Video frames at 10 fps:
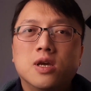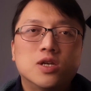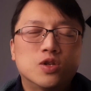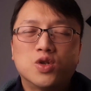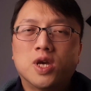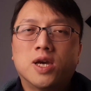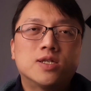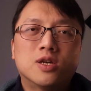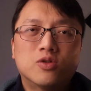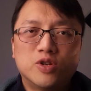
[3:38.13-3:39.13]
such as
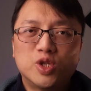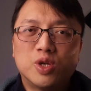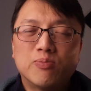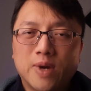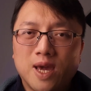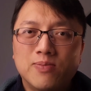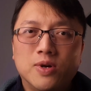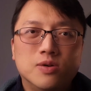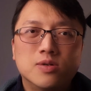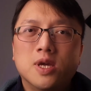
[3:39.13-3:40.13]
the Christian
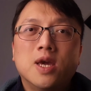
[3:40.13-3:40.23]
Bible.